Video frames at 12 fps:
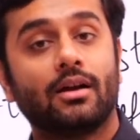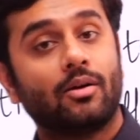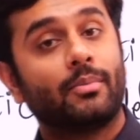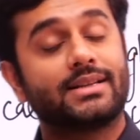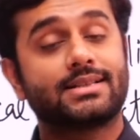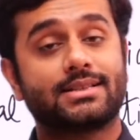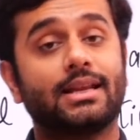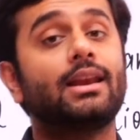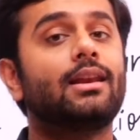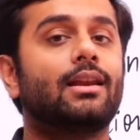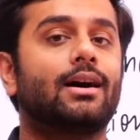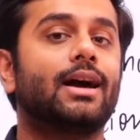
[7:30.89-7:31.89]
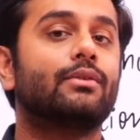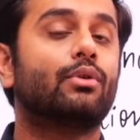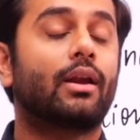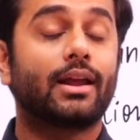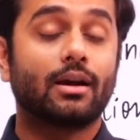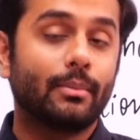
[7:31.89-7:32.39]
But still, I
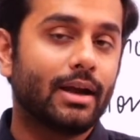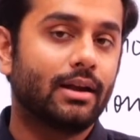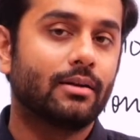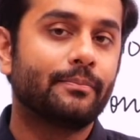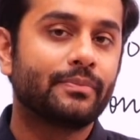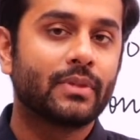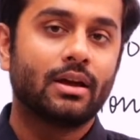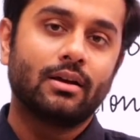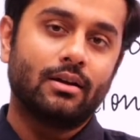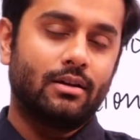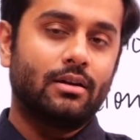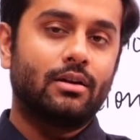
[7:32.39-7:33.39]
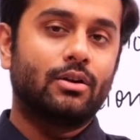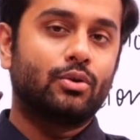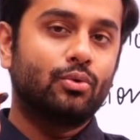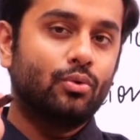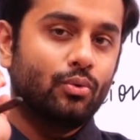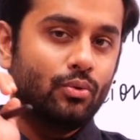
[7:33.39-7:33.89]
would recommend
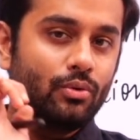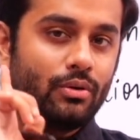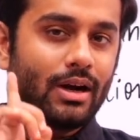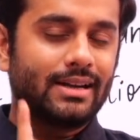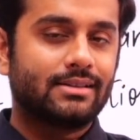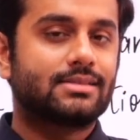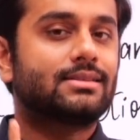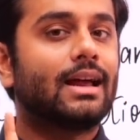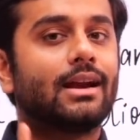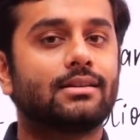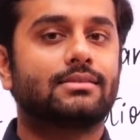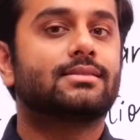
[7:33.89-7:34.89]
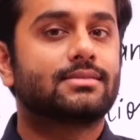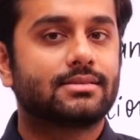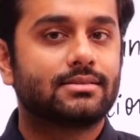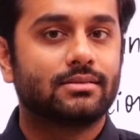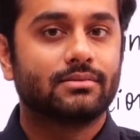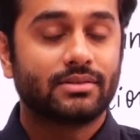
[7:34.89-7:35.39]
to understand this